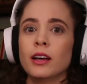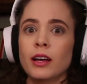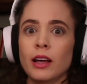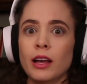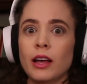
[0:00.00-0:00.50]

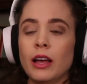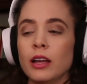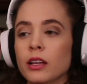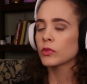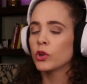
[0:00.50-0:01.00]

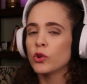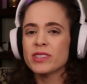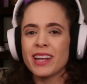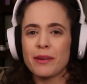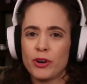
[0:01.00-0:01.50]
Ah! Who
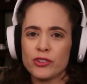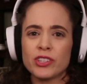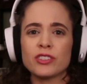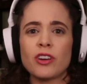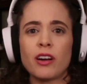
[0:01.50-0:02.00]
was that
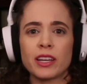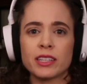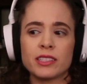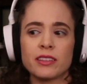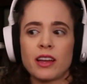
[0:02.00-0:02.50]
person
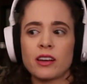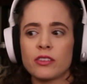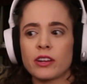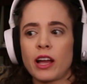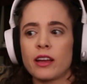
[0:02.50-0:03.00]
talking to that
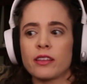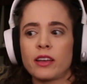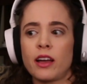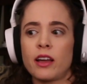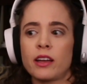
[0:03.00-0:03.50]
other guy? The
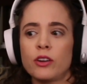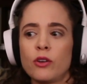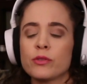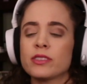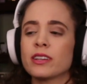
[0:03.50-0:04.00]
guy, I
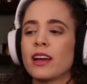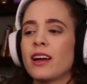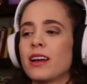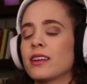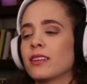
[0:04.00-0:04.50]
know it was the
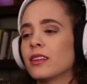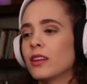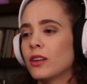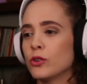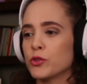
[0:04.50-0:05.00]
guy
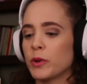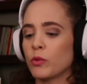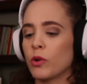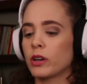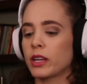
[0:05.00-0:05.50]
who's
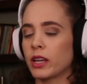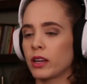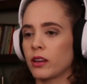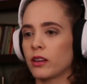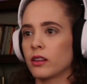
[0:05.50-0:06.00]
been
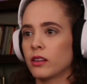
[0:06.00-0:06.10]
working, I